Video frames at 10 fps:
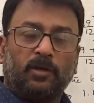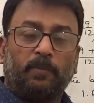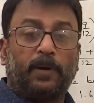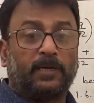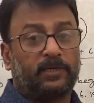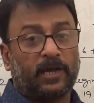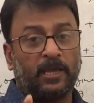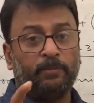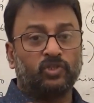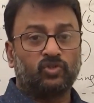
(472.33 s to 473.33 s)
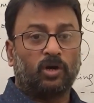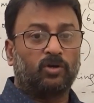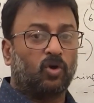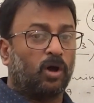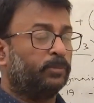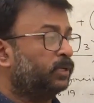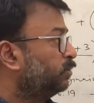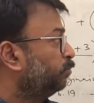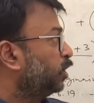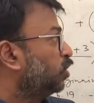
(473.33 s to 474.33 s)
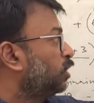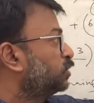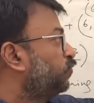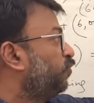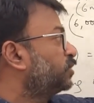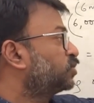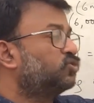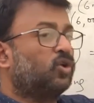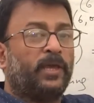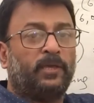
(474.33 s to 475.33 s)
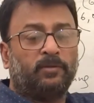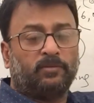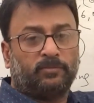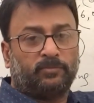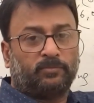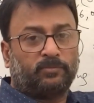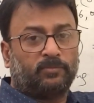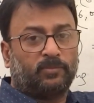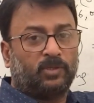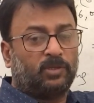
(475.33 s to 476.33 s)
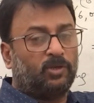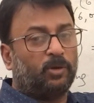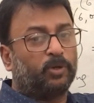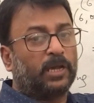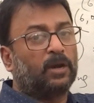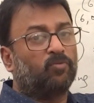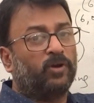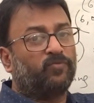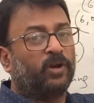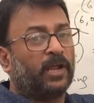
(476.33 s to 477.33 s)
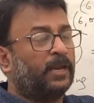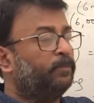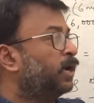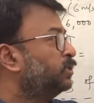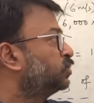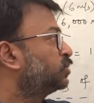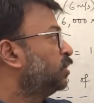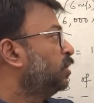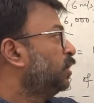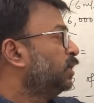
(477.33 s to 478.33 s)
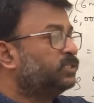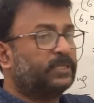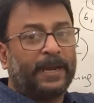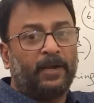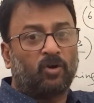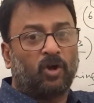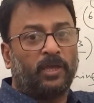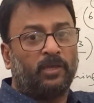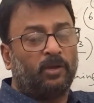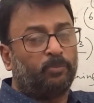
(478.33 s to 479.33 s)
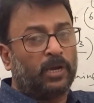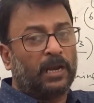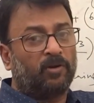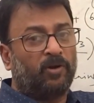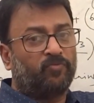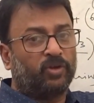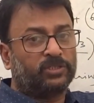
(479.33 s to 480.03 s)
But time is not common because first drawing you have to calculate for 9 months, second drawing you have to calculate for